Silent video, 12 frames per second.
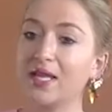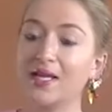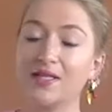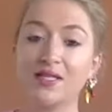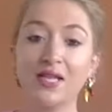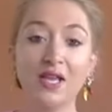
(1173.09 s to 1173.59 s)

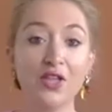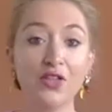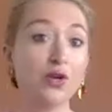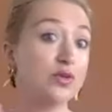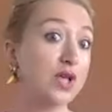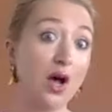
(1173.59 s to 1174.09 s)
that.
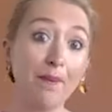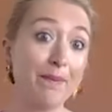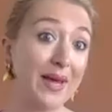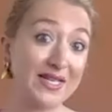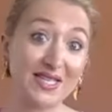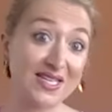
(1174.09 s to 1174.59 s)
Those
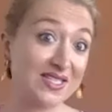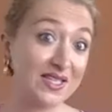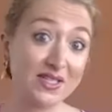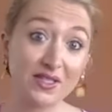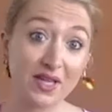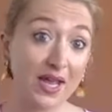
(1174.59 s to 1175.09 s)
aren't
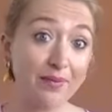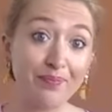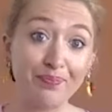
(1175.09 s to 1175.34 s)
mandated.